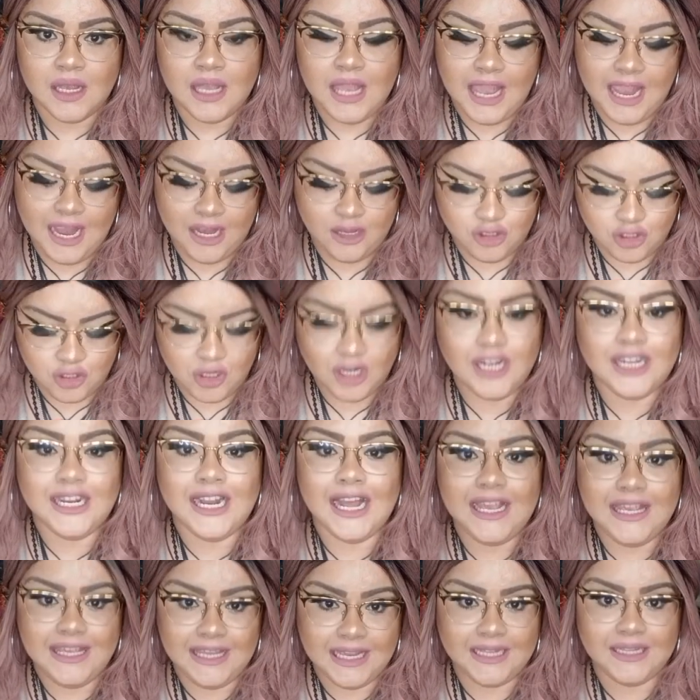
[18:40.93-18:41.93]
and you're going
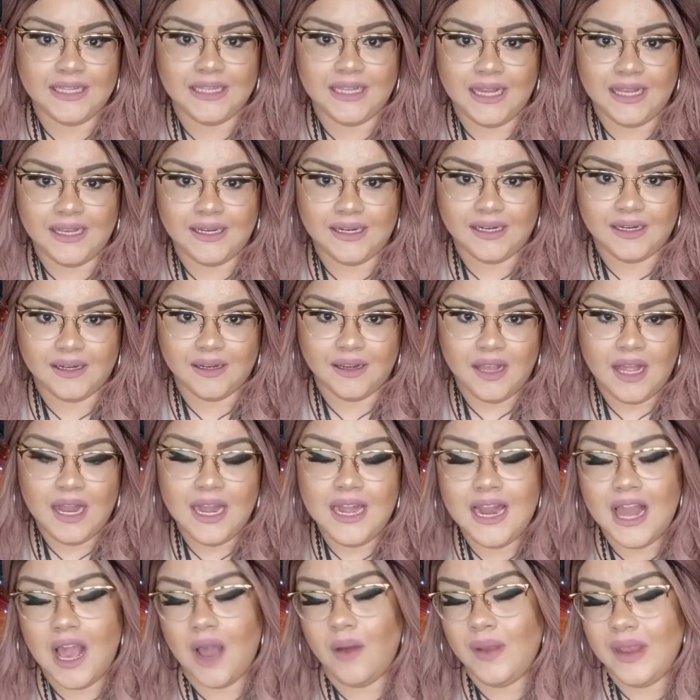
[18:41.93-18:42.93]
to get there.
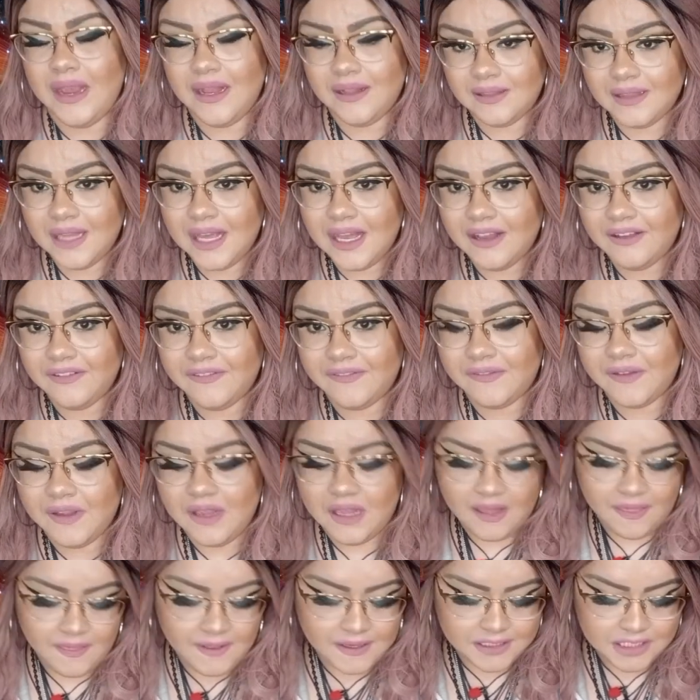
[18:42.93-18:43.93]
Now, in love,
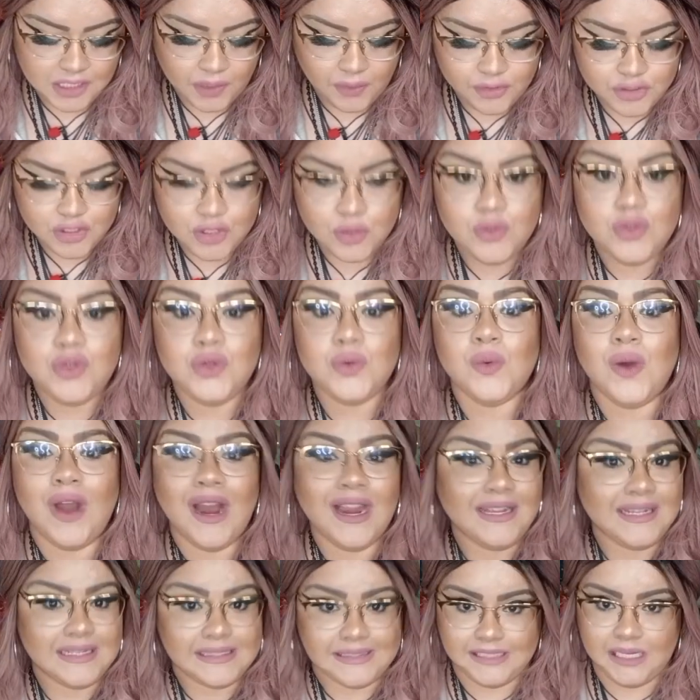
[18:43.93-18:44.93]
they're telling you you
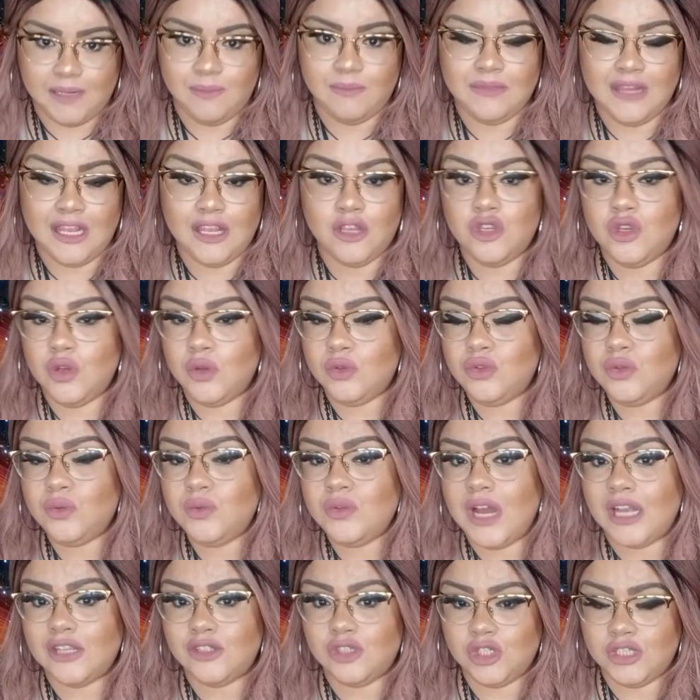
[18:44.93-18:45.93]
are the same thing. You do
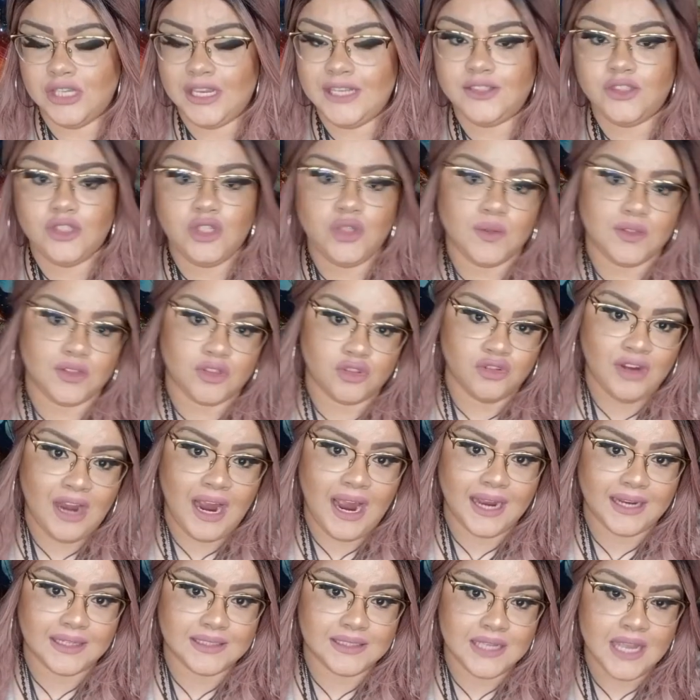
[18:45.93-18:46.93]
not chase, you
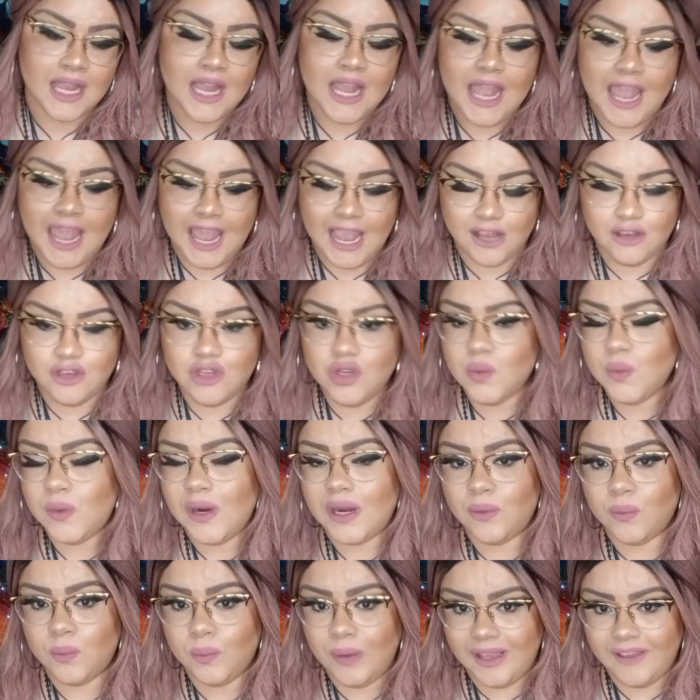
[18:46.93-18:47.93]
attract. And you
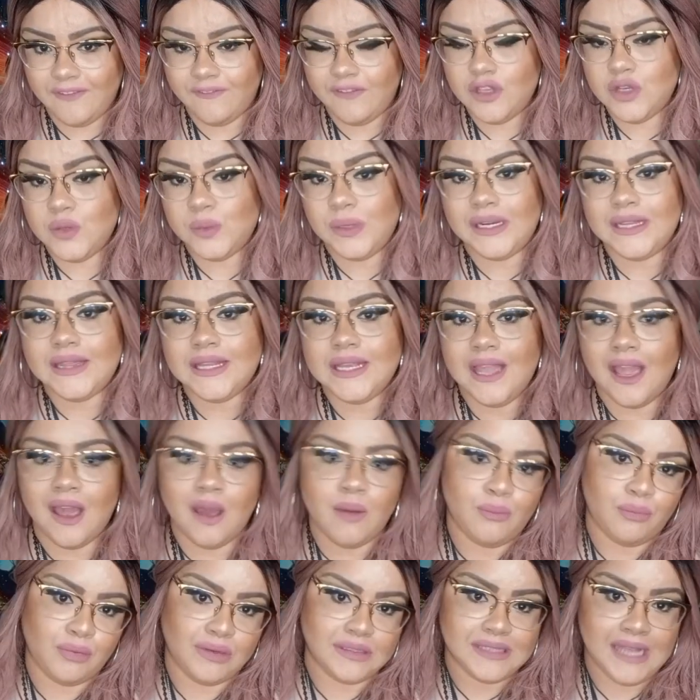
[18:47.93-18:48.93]
are wifey, you are the
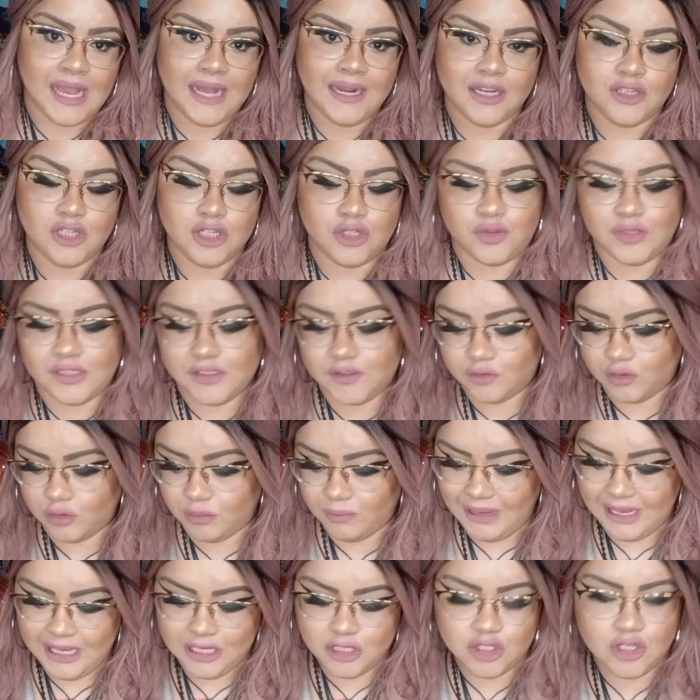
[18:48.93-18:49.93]
empress energy,
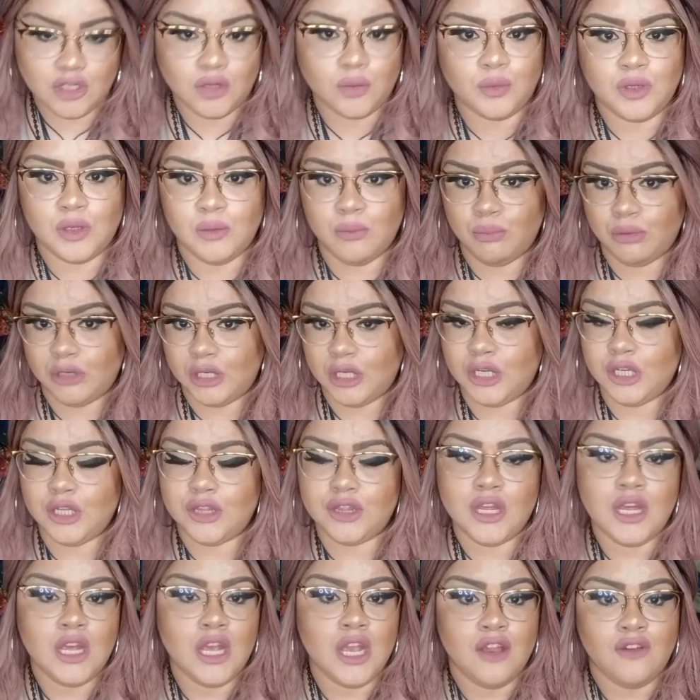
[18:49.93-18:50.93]
transformation, rebirth,
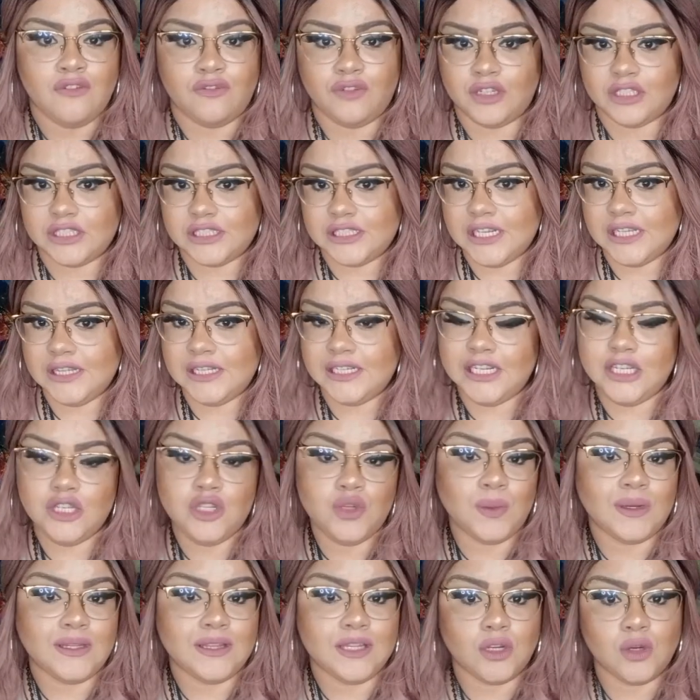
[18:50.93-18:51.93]
fertility.
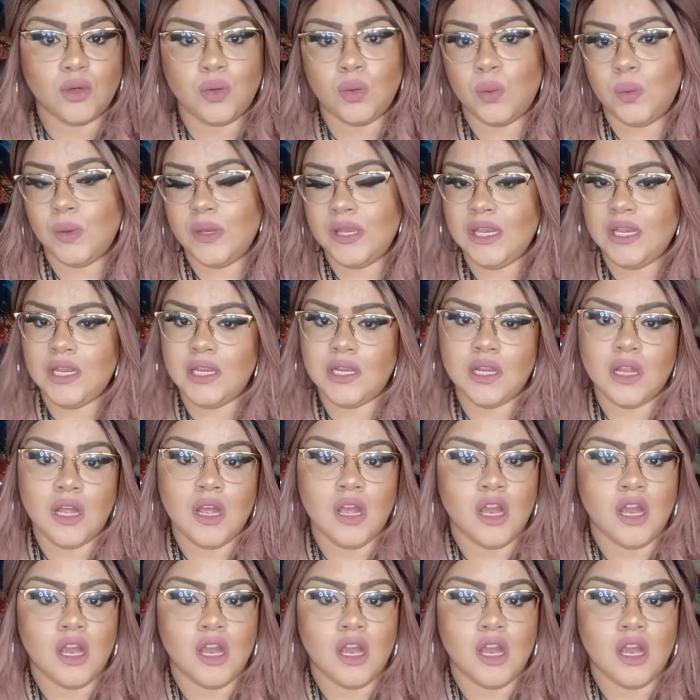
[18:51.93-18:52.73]
You are the queen